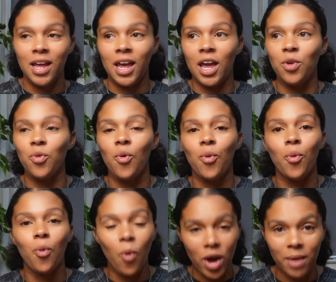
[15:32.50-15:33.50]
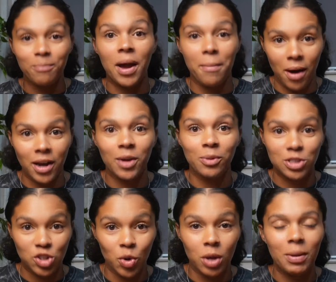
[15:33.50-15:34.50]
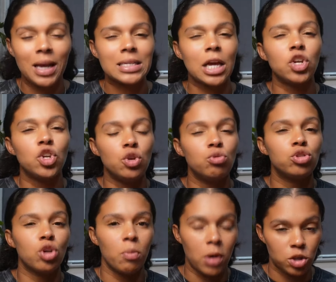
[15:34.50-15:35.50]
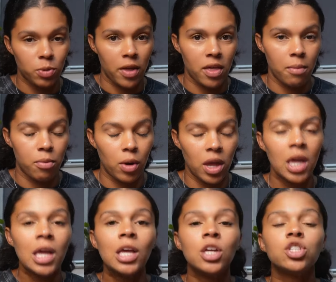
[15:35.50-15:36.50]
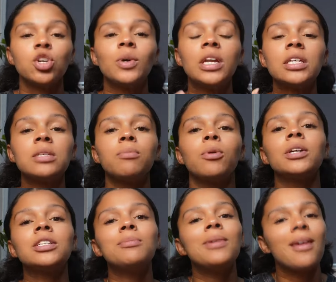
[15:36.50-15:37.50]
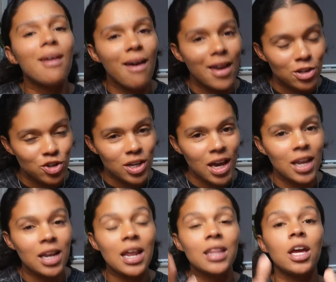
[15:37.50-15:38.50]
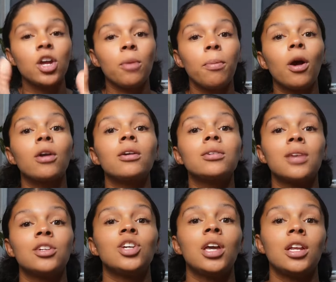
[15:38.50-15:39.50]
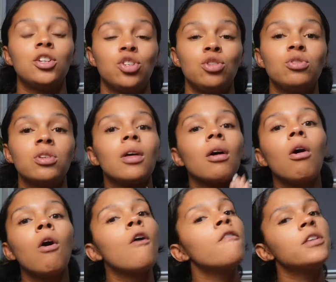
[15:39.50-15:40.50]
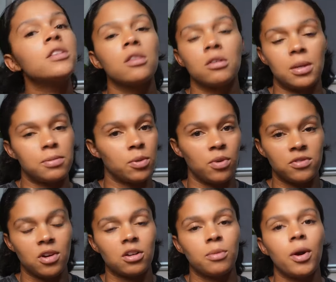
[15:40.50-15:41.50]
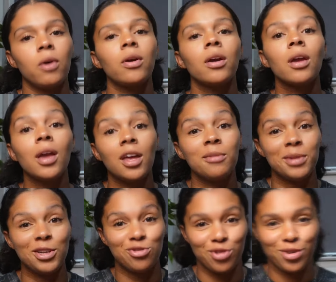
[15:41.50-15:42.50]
in what my body was doing because I knew so much by that point. So it is important to be educated and that your partner is educated too, so that all these other tips that we've talked about can be true.